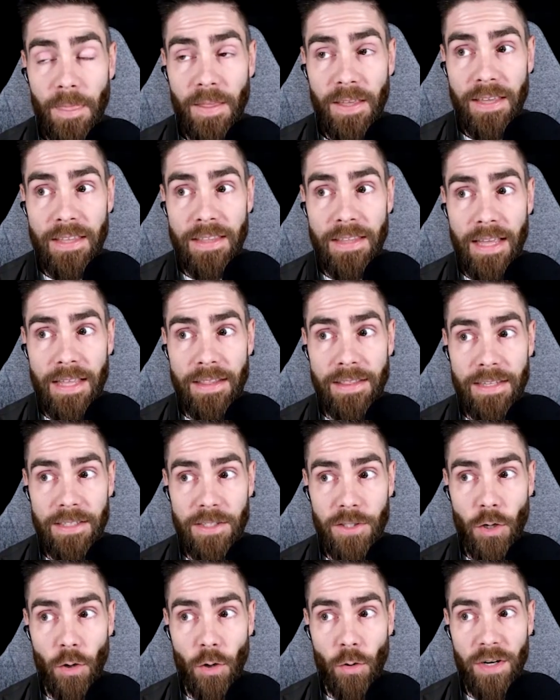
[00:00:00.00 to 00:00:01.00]
in in
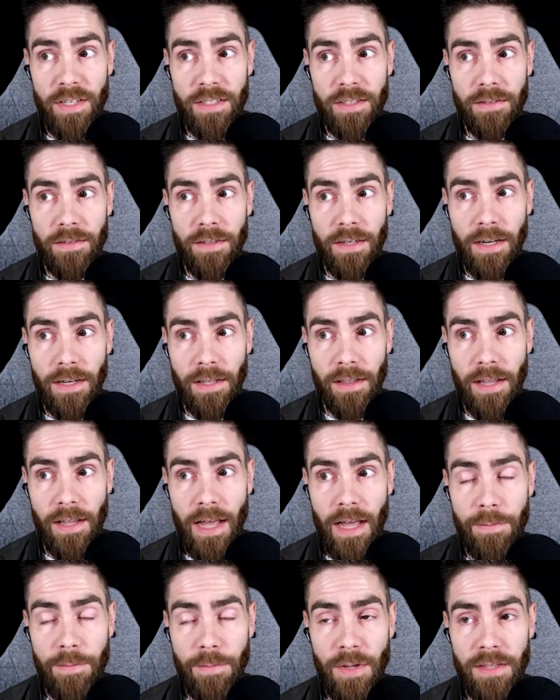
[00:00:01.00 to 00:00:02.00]
this current
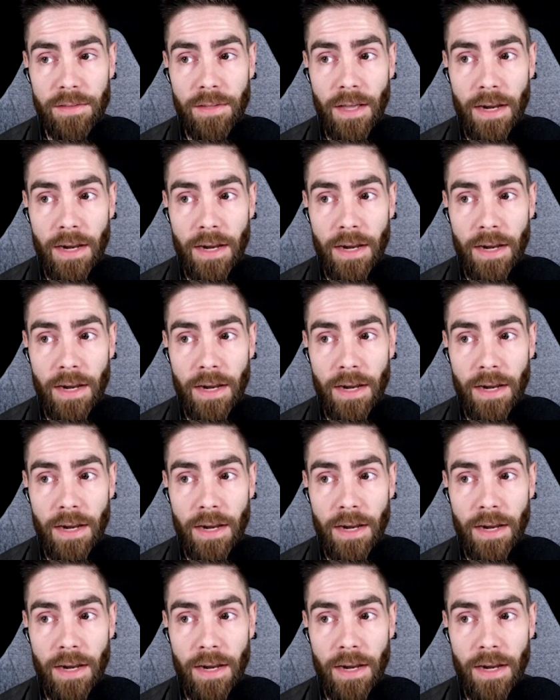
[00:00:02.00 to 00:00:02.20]
climate.